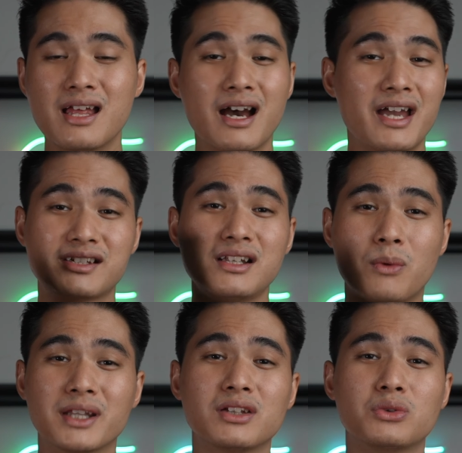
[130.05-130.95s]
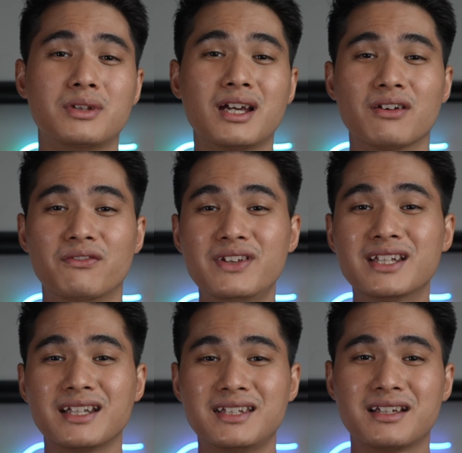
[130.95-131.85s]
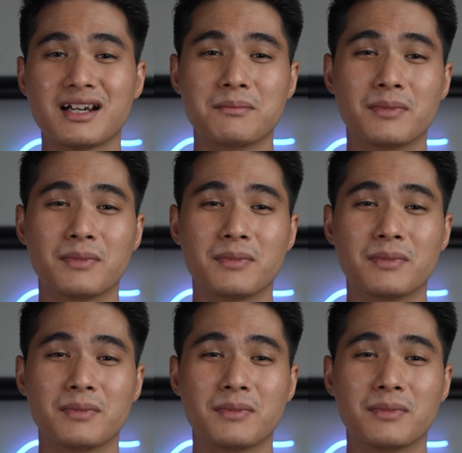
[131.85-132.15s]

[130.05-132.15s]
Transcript: I actually wanted to get a V90 card,